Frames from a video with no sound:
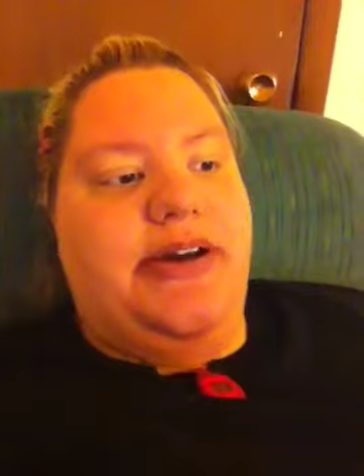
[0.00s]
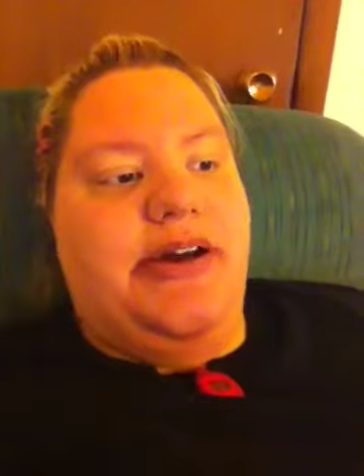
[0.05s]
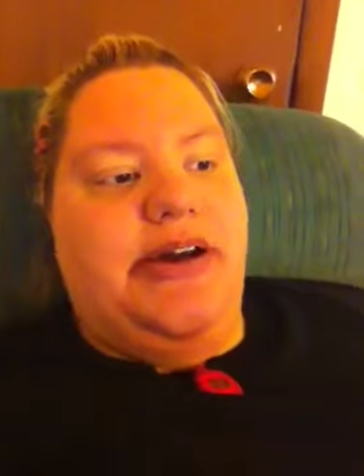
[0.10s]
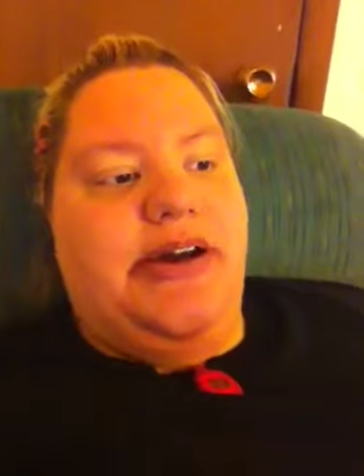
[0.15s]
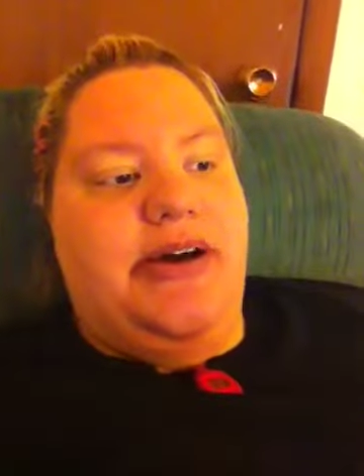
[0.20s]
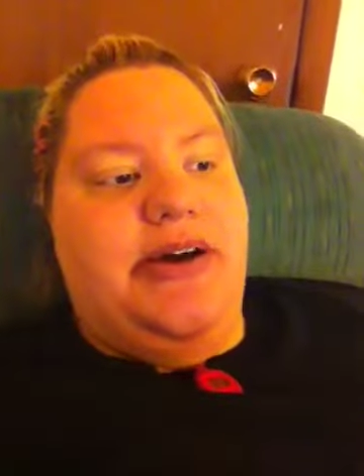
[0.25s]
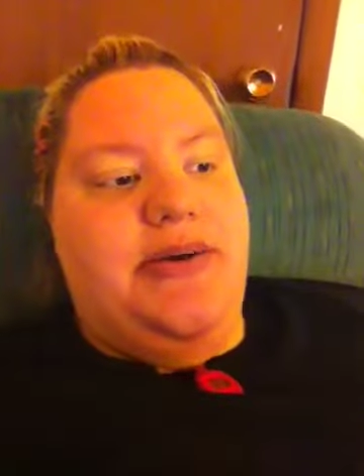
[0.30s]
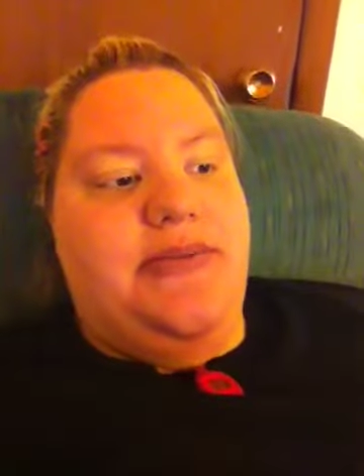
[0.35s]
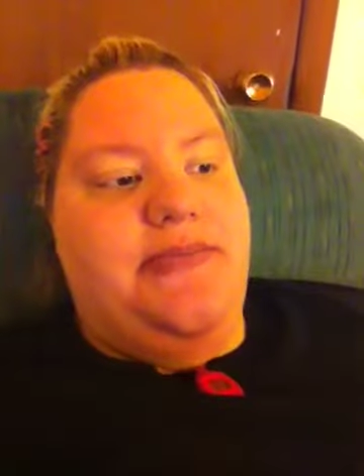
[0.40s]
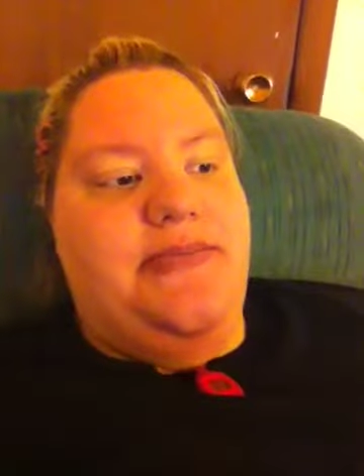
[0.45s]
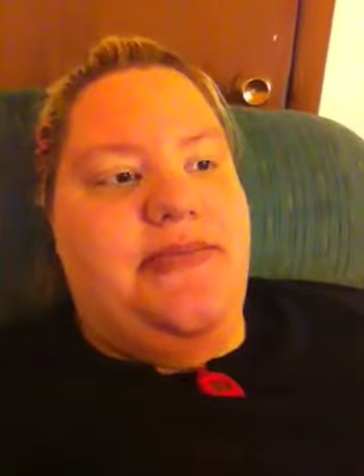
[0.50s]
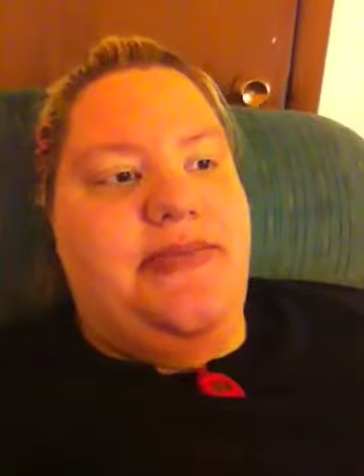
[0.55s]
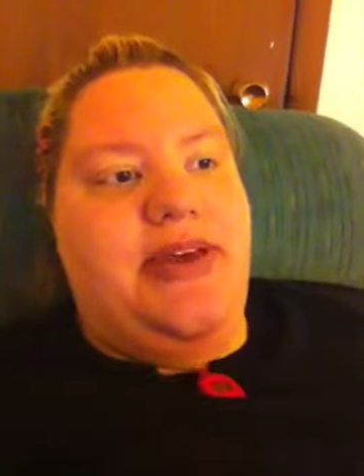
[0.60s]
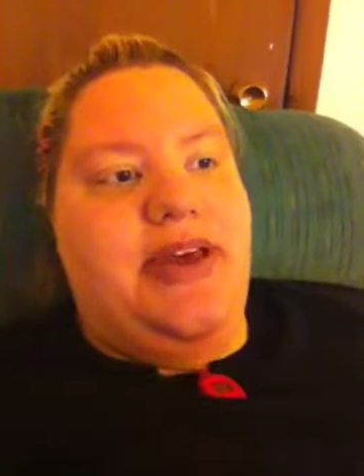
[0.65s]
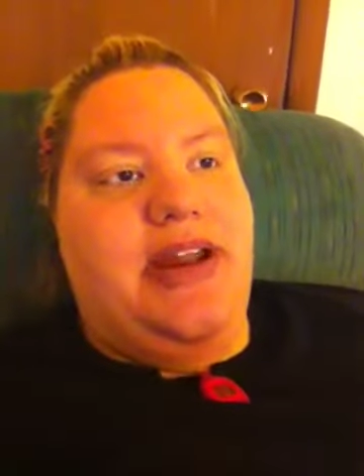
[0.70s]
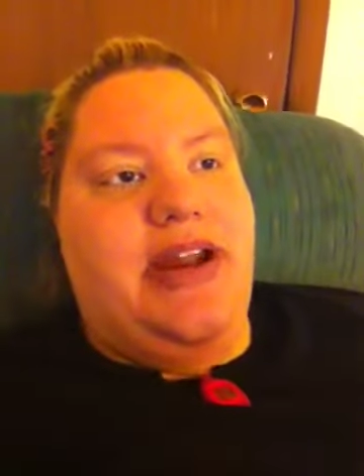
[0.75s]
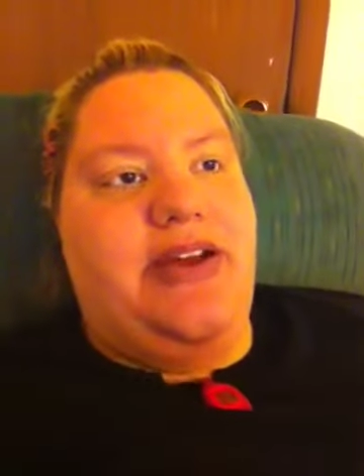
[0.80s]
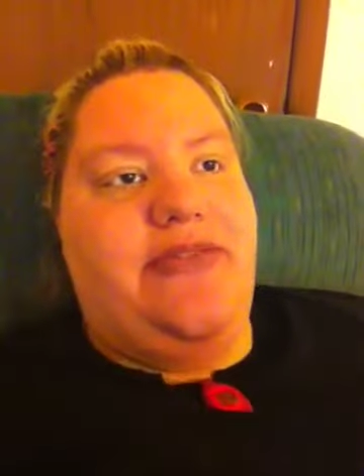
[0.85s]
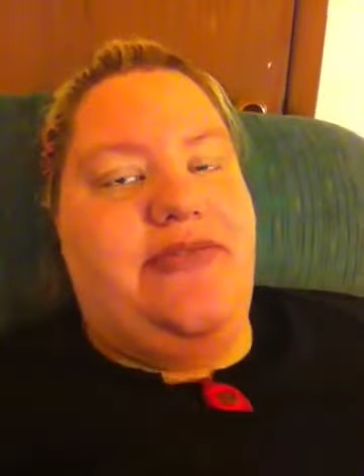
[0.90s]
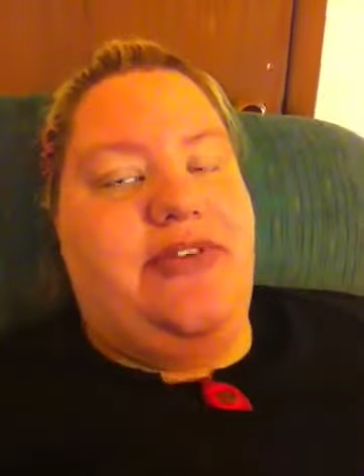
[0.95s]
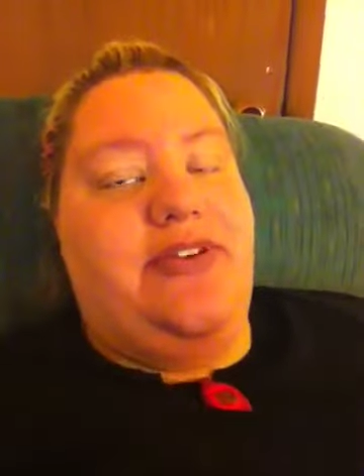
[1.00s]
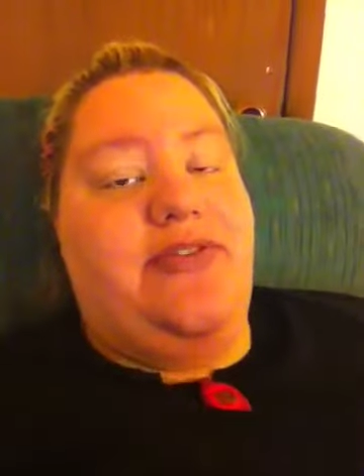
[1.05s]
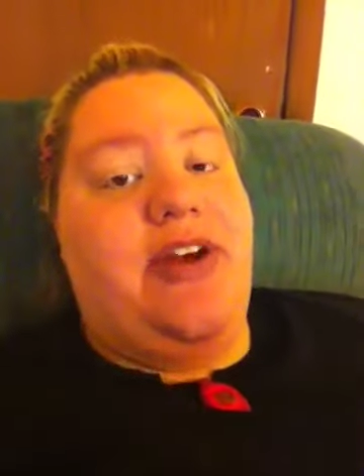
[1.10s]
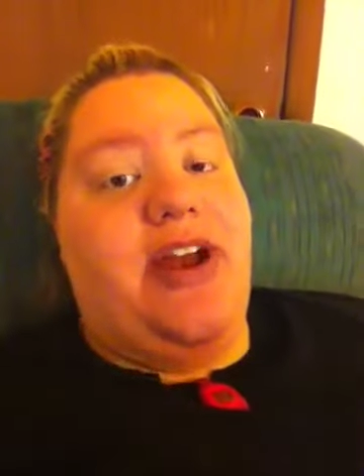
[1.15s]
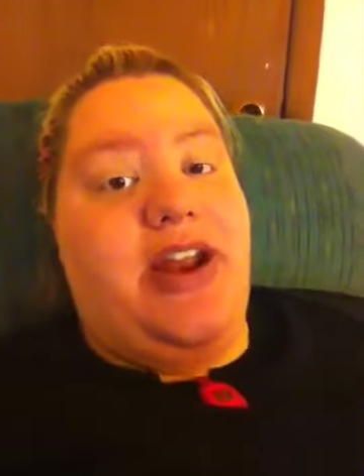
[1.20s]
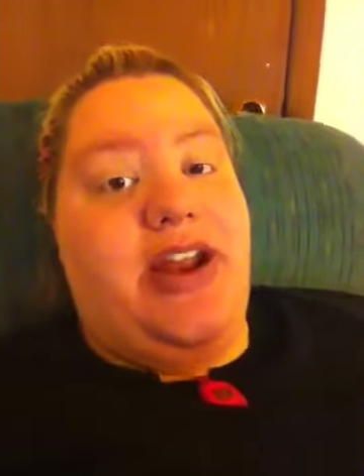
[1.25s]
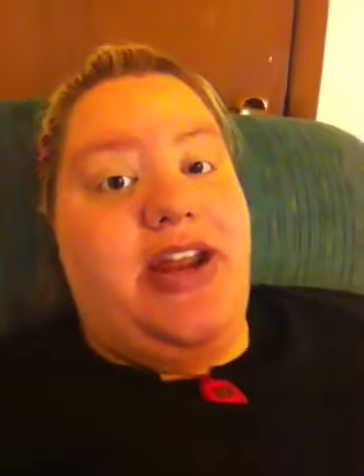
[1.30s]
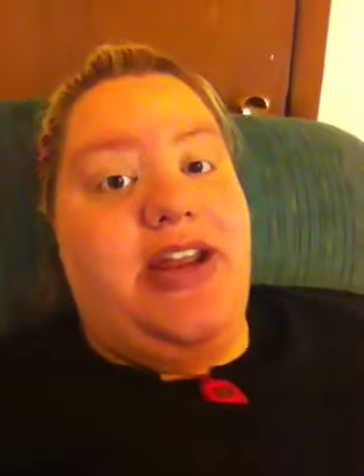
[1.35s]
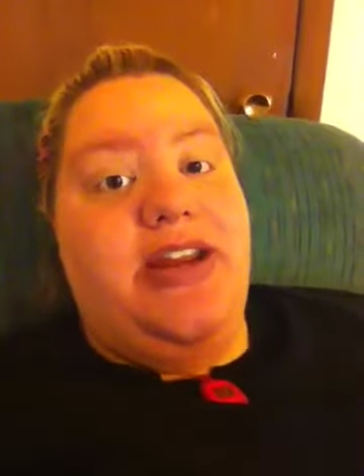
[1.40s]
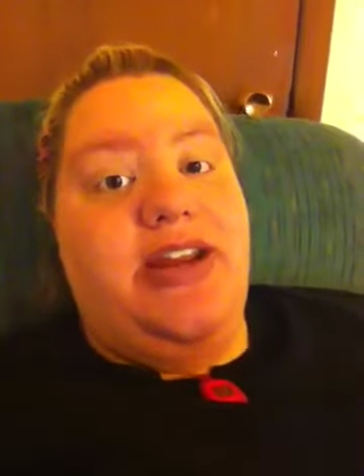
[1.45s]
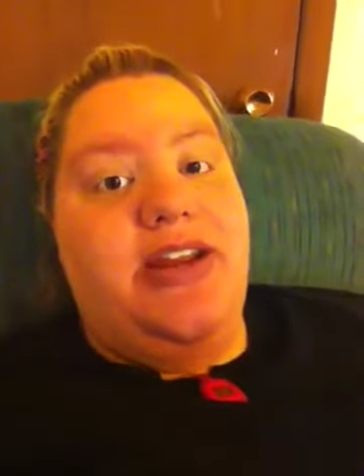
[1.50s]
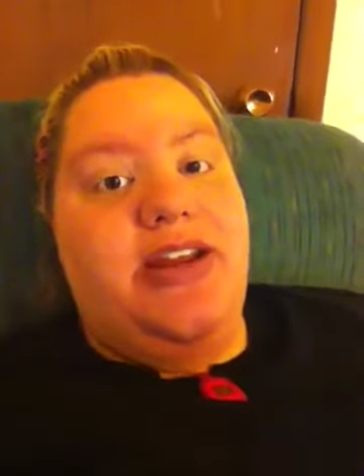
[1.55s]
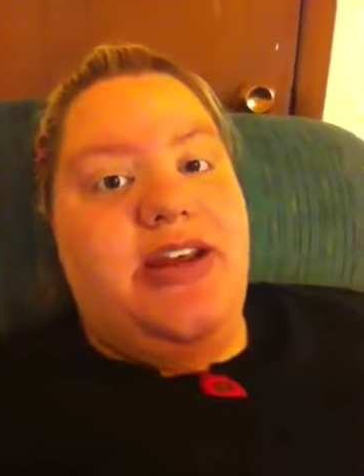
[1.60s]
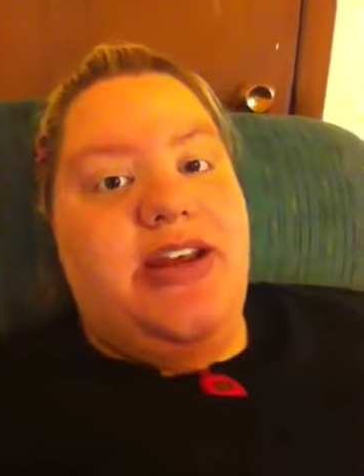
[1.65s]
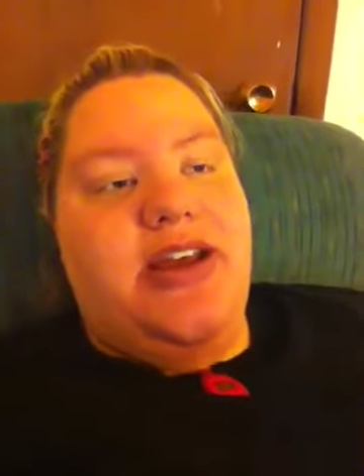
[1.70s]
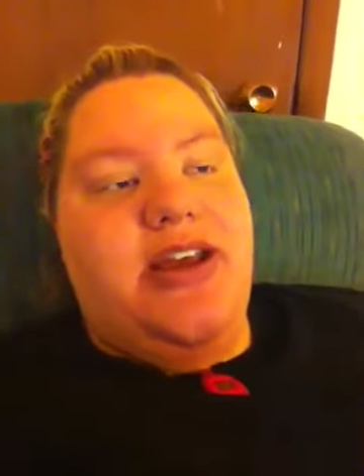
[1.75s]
And I regret it